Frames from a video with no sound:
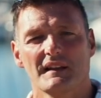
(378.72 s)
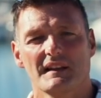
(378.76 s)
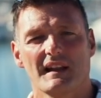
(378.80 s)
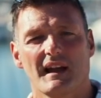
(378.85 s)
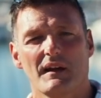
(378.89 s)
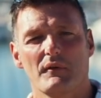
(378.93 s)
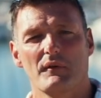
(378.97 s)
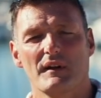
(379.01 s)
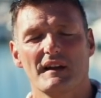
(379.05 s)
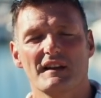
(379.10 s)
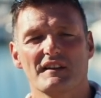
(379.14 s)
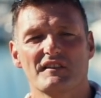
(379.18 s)

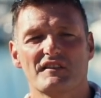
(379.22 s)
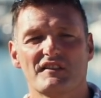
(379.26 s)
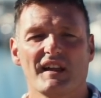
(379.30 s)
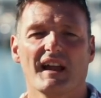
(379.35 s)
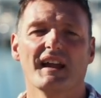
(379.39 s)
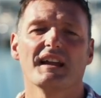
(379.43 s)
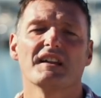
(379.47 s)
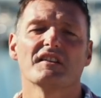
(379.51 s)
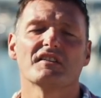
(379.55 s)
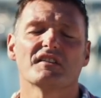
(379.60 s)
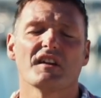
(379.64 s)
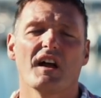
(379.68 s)
Now, it
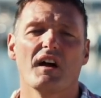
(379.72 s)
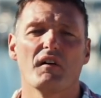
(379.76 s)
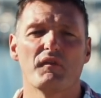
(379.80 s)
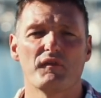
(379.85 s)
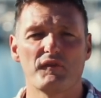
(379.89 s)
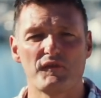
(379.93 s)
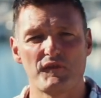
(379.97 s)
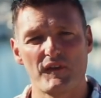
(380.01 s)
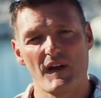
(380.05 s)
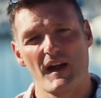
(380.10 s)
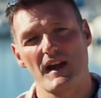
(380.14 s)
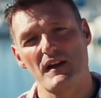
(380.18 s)
takes a
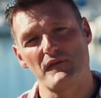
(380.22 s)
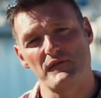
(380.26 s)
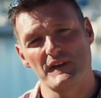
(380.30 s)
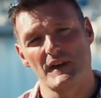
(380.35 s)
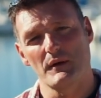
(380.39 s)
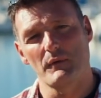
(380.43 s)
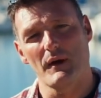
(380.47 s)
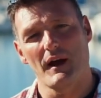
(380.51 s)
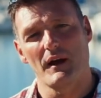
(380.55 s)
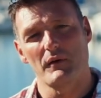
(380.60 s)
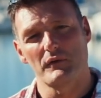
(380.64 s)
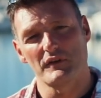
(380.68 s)
fair
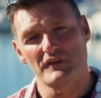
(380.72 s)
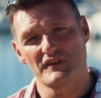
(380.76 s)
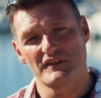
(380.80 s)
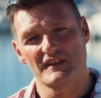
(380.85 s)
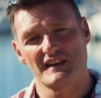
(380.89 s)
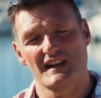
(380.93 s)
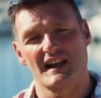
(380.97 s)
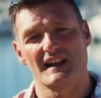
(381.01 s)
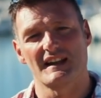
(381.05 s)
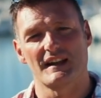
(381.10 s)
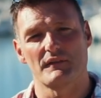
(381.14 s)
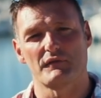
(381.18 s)
few hours to
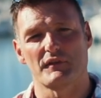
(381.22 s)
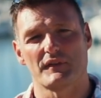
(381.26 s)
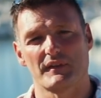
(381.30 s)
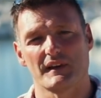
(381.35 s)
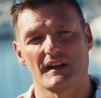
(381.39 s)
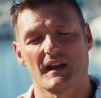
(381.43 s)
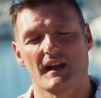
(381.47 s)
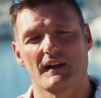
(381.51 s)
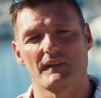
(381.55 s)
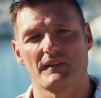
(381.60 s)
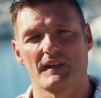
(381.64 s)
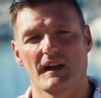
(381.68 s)
get
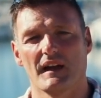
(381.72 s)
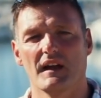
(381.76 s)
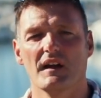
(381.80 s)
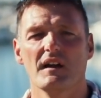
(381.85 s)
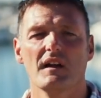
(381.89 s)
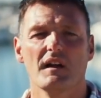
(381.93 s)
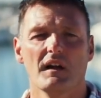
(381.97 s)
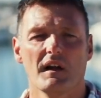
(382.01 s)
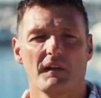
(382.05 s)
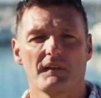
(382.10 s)
everything out there,